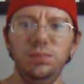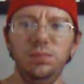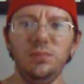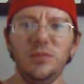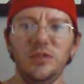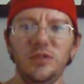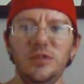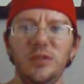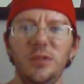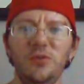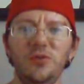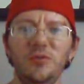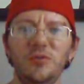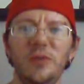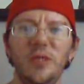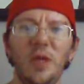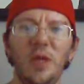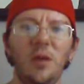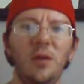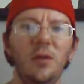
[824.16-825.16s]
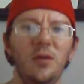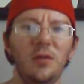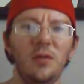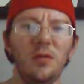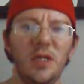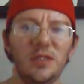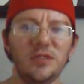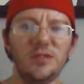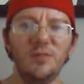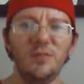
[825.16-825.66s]
excuse me, y'all,
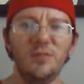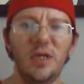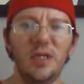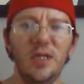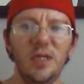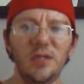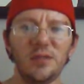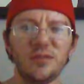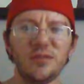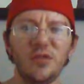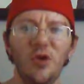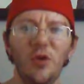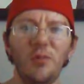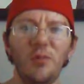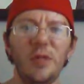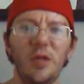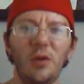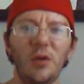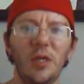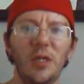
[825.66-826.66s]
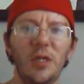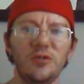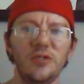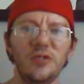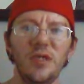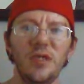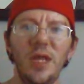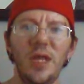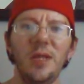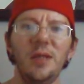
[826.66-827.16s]
like somebody else told me earlier
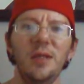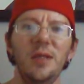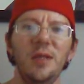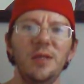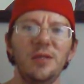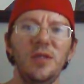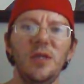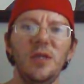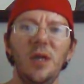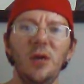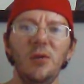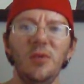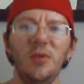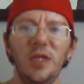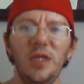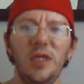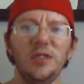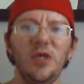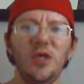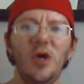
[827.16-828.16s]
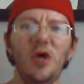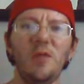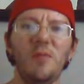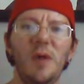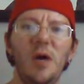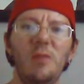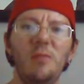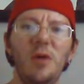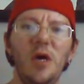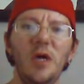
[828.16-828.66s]
today, it's all
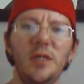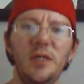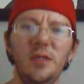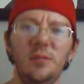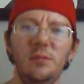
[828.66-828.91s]
about money.